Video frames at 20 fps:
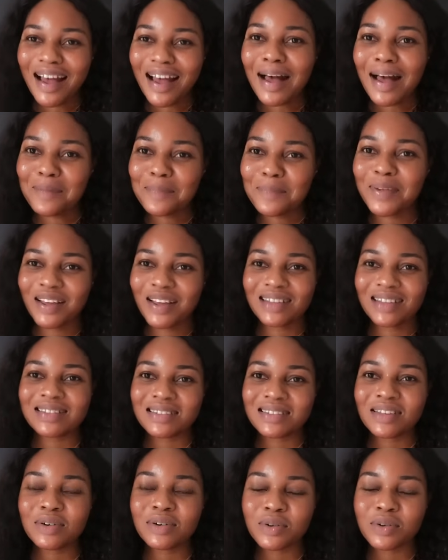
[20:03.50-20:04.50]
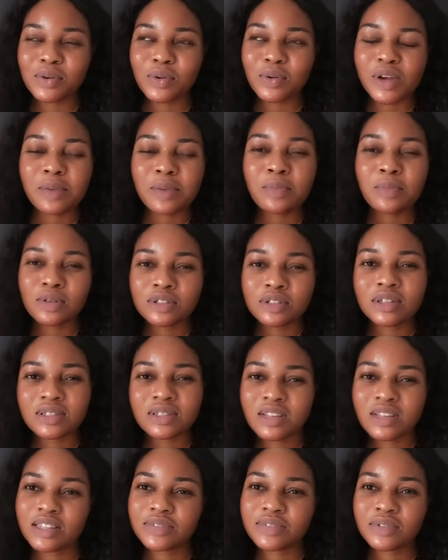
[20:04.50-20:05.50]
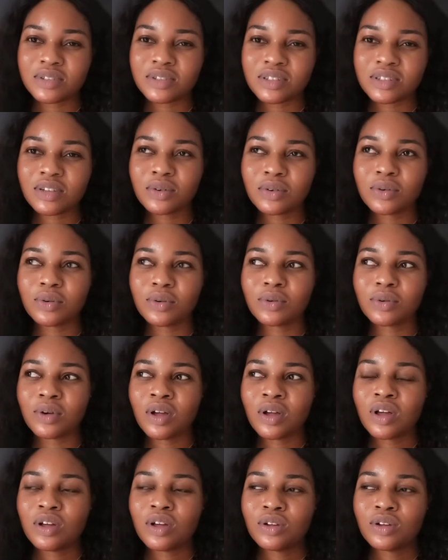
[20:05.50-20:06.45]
happier single, you're more successful single,